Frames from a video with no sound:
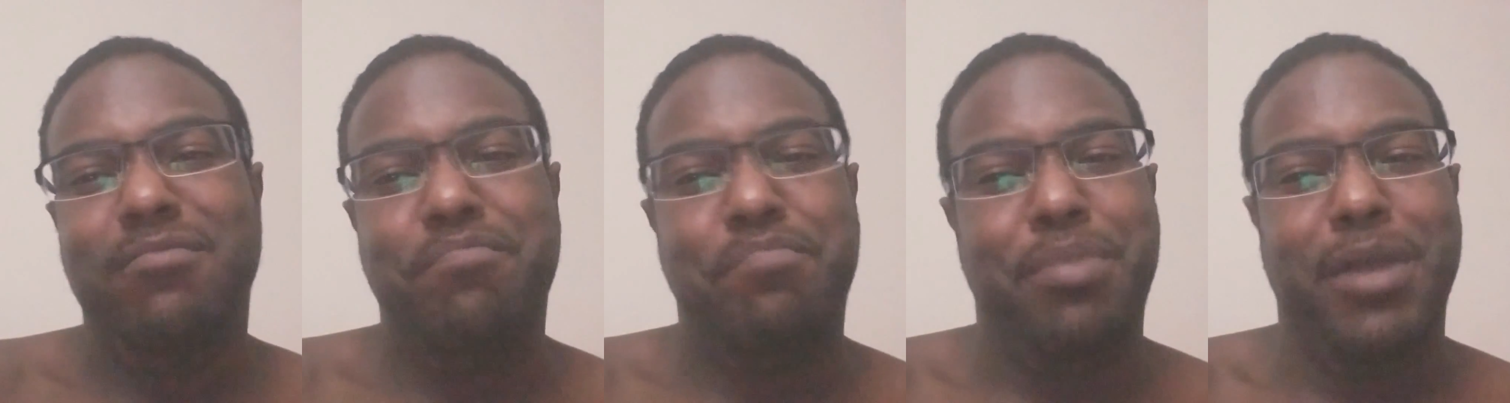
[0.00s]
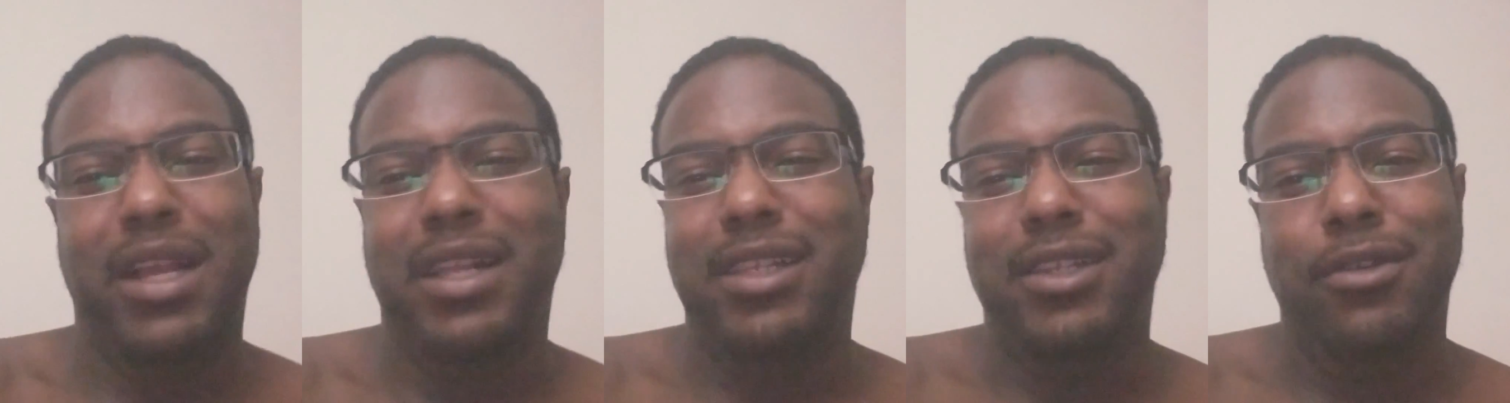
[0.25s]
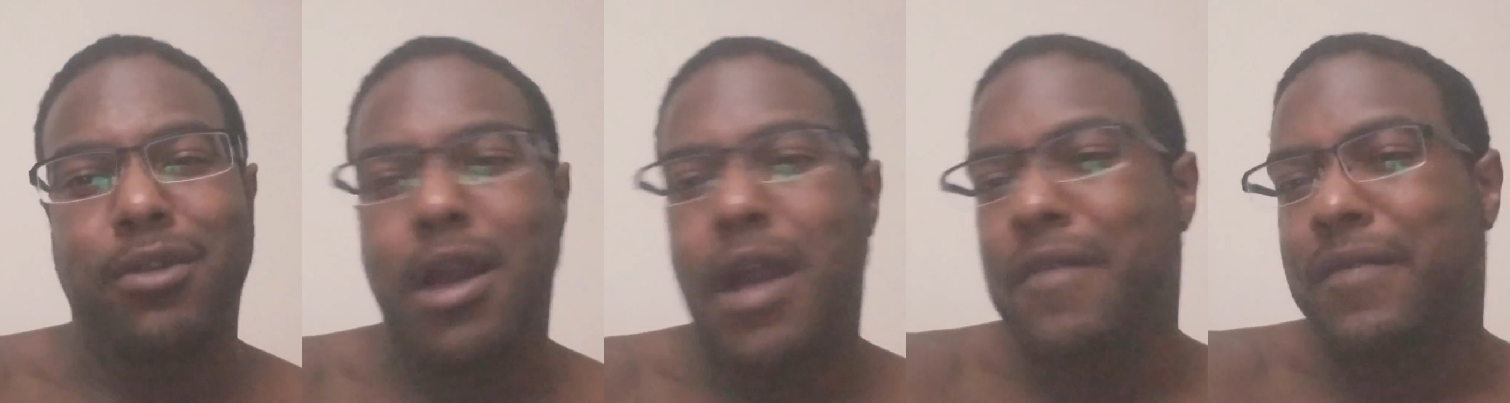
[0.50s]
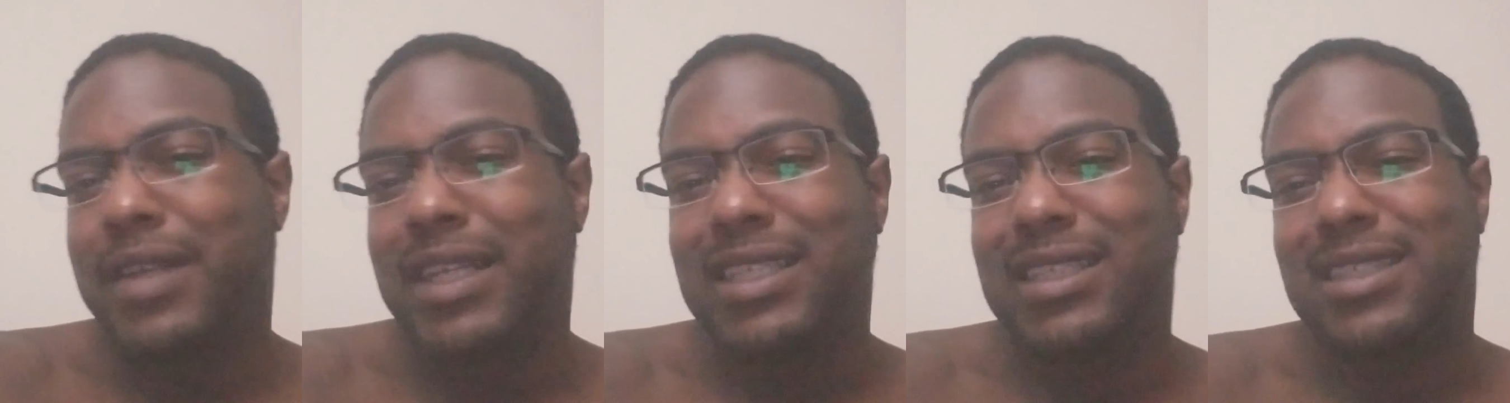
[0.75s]
Barely don't
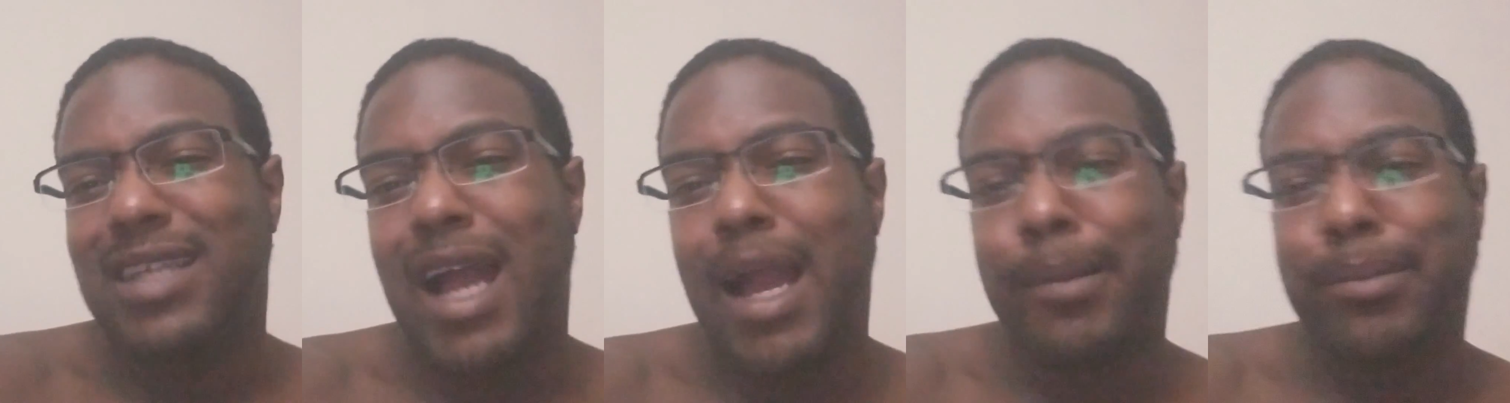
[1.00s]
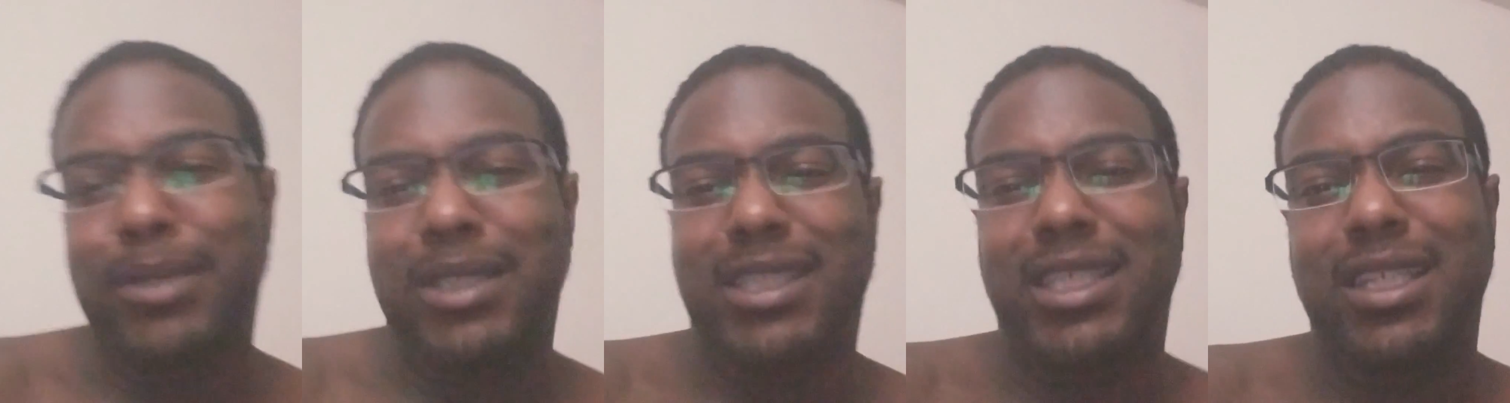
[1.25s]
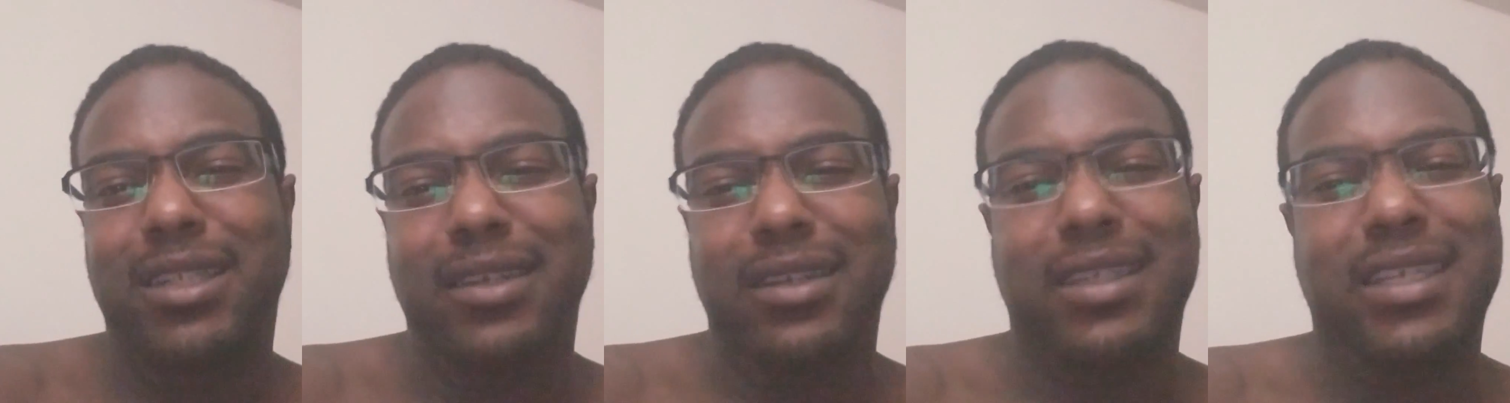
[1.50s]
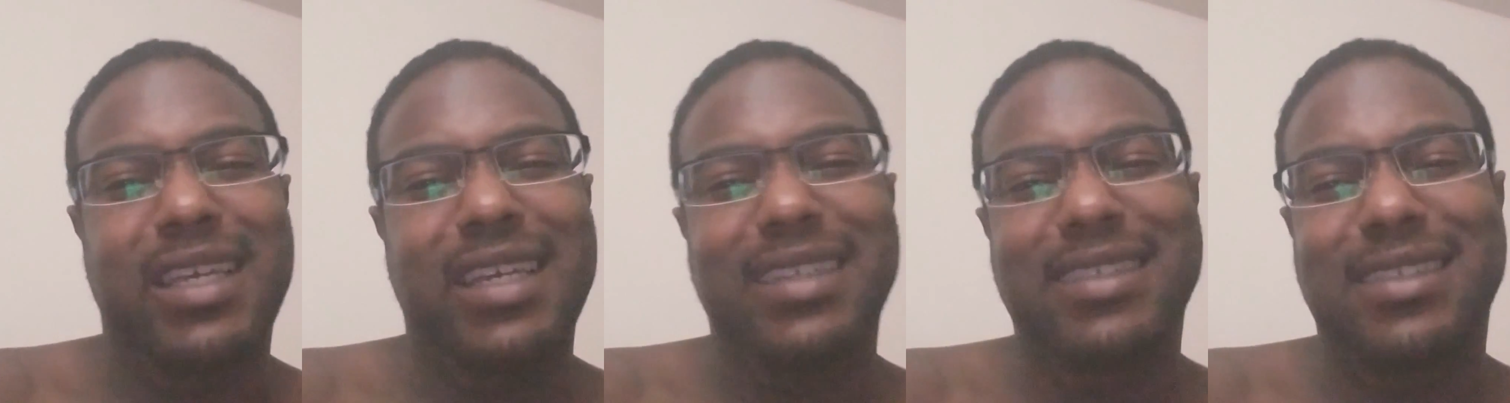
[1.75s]
have any time to see their
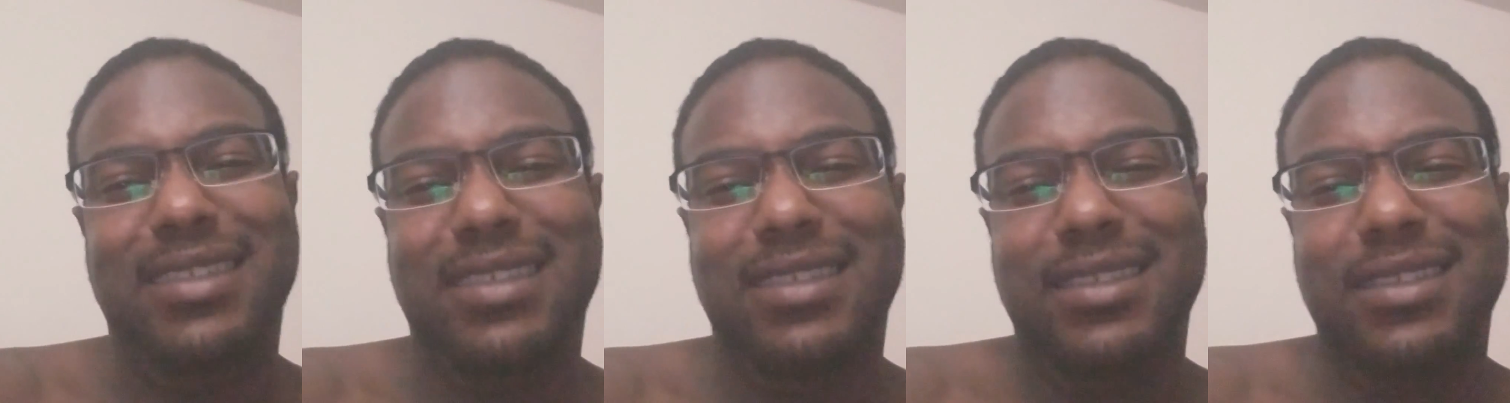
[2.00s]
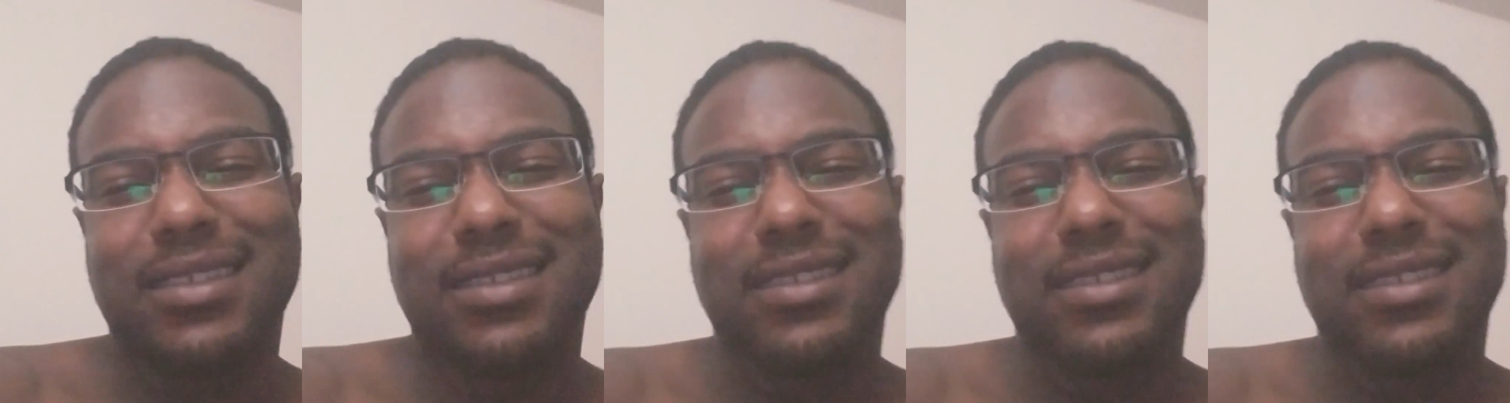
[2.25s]
kids.